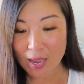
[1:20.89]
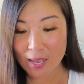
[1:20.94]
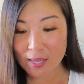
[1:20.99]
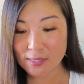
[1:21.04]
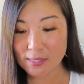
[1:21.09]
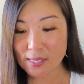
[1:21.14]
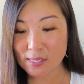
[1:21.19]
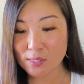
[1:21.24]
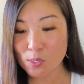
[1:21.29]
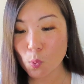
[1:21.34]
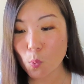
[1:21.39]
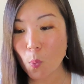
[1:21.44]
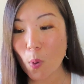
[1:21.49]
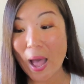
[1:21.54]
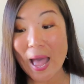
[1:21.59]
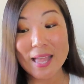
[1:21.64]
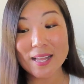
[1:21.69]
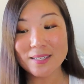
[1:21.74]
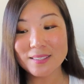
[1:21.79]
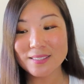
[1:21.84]
It says the
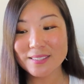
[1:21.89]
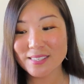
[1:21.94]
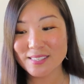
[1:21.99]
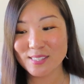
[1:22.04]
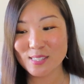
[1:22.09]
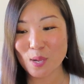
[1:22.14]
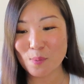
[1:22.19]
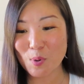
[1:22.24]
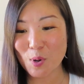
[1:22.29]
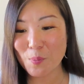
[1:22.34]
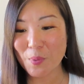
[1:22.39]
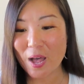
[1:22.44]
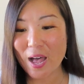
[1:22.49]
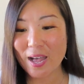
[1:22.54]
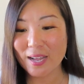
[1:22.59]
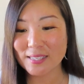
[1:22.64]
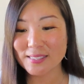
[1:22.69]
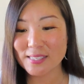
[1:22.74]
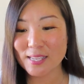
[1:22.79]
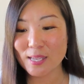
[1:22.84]
Wild Summer
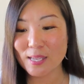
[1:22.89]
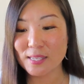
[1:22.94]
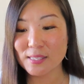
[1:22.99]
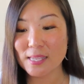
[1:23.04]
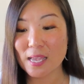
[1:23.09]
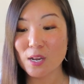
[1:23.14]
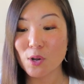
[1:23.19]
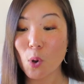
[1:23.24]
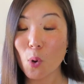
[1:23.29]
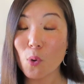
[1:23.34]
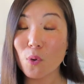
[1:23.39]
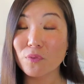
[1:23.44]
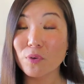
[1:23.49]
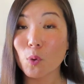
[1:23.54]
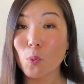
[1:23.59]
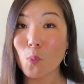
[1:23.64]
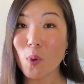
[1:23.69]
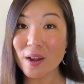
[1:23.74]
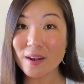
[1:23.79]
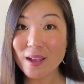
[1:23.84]
Box is an
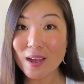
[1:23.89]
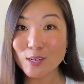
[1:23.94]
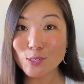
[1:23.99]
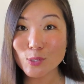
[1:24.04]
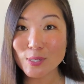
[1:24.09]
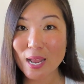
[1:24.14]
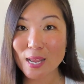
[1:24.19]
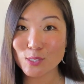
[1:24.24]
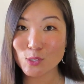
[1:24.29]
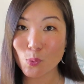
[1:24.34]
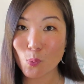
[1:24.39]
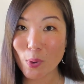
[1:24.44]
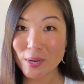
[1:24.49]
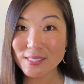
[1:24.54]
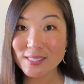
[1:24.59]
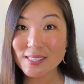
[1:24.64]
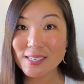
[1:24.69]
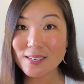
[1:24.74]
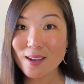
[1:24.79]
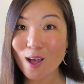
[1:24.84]
over
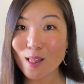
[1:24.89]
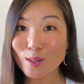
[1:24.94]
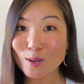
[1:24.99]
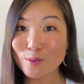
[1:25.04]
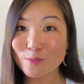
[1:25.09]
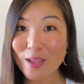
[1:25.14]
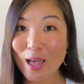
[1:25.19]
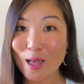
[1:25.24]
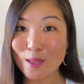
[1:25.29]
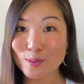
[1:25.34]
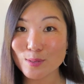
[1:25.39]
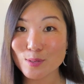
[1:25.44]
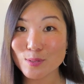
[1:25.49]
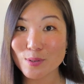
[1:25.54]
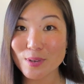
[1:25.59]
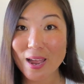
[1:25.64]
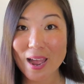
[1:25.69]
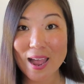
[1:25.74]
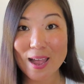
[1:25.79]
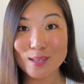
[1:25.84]
$120 value,
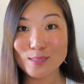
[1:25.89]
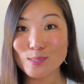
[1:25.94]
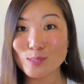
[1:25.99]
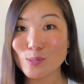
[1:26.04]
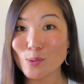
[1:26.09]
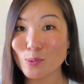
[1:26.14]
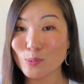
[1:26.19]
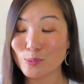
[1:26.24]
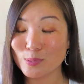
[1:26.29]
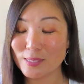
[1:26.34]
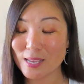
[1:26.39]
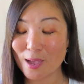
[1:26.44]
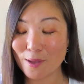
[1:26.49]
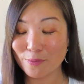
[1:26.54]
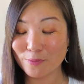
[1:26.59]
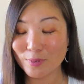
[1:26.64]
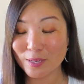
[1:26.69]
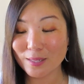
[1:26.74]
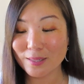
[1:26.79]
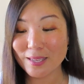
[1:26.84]
you guys, so
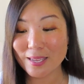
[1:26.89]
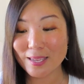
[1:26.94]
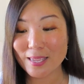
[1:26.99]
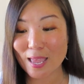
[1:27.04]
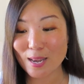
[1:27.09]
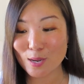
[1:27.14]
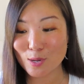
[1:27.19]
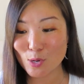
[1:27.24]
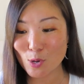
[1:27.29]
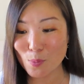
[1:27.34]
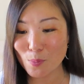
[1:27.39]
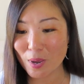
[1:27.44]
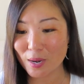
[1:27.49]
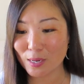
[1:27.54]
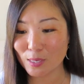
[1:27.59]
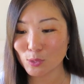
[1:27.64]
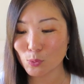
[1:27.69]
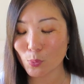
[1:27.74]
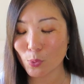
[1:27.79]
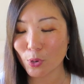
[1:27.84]
definitely getting your
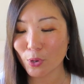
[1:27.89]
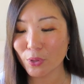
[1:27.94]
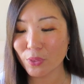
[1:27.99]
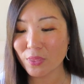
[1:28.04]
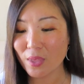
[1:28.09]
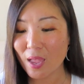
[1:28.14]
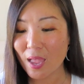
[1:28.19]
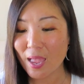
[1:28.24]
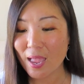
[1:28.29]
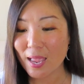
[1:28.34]
money's worth.